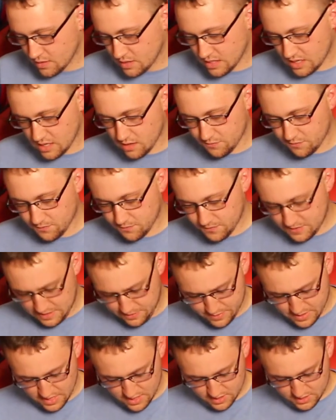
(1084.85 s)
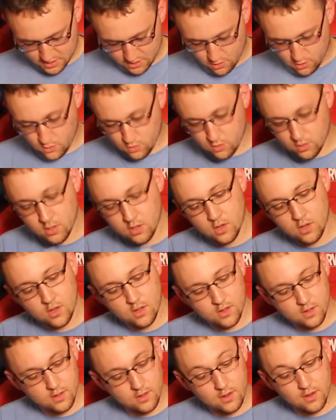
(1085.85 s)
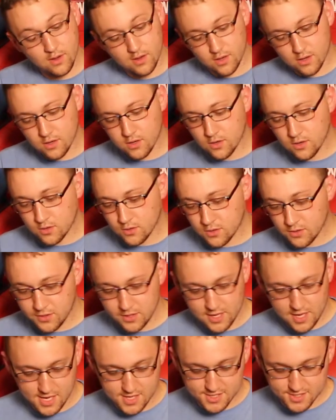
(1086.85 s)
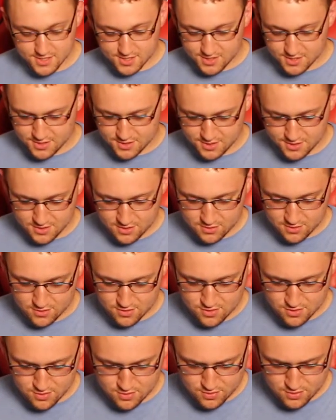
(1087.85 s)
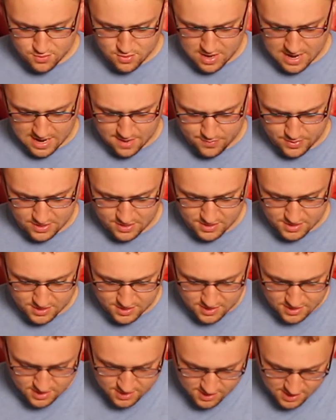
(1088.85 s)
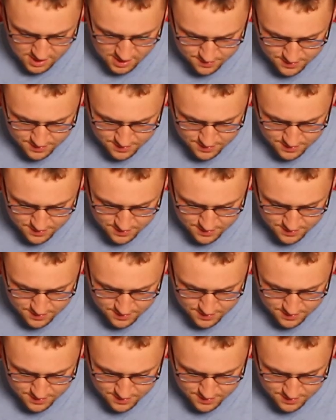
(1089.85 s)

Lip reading: off eBay. So, oh yes, so happy to see it. Oh